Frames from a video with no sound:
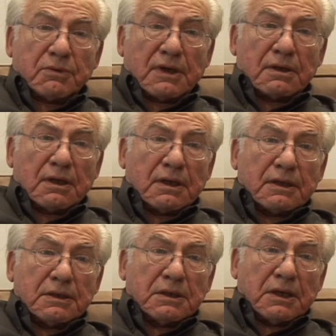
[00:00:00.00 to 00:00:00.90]
Well,
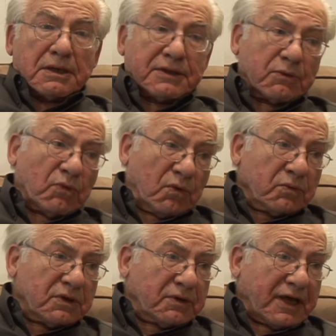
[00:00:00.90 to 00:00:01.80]
I, I, think what
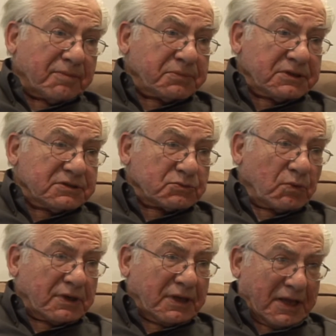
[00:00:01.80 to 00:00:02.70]
will happen is
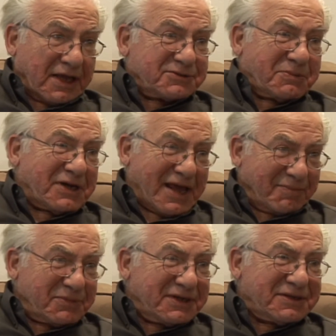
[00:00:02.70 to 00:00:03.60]
what has been
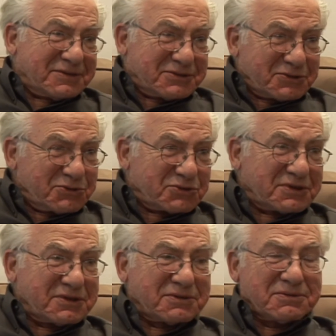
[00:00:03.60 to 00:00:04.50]
happening. It's mm.
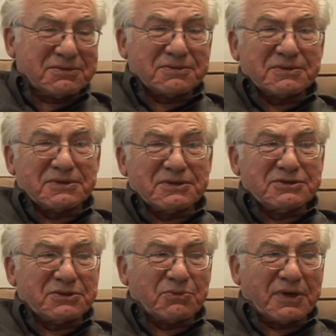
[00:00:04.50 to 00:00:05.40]
usually the
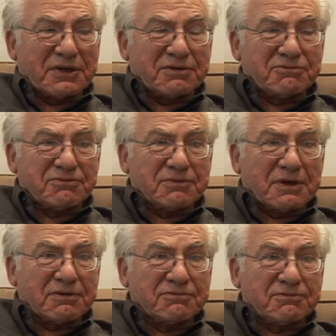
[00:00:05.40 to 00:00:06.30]
easy way of,
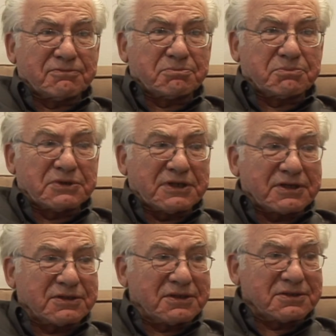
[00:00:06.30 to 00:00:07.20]
of
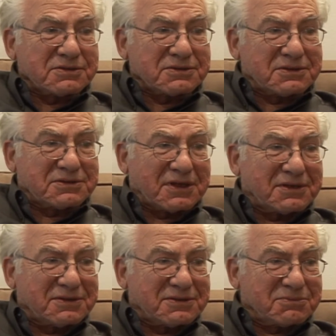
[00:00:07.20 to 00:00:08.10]
predicting is to
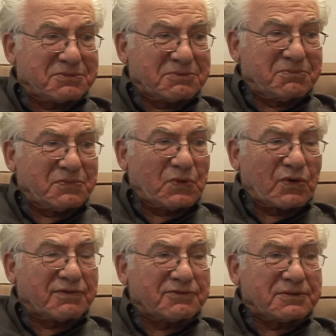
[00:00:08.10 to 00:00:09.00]
say
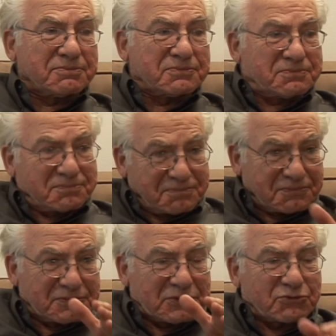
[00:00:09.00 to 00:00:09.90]
more of the
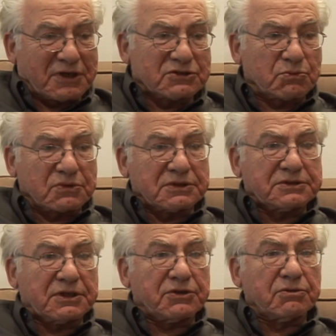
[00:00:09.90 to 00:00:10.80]
the trends will
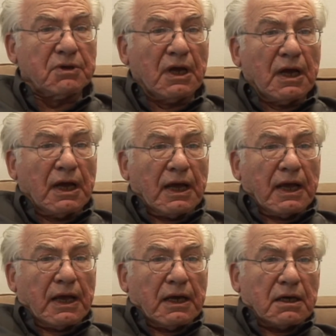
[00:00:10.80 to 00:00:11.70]
continue, yeah.
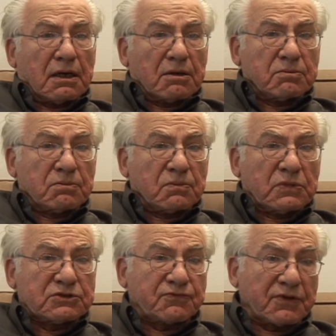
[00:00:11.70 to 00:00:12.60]
Hmm. Um,
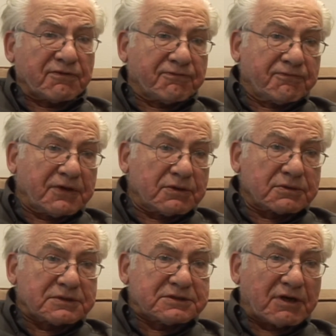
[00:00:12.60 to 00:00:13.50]
which for the
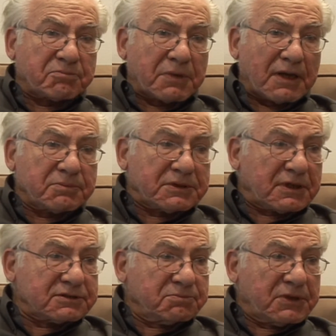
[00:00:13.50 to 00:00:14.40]
field itself probably
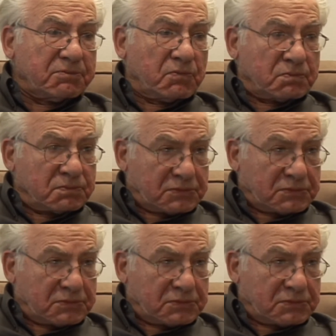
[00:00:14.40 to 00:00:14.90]
does mean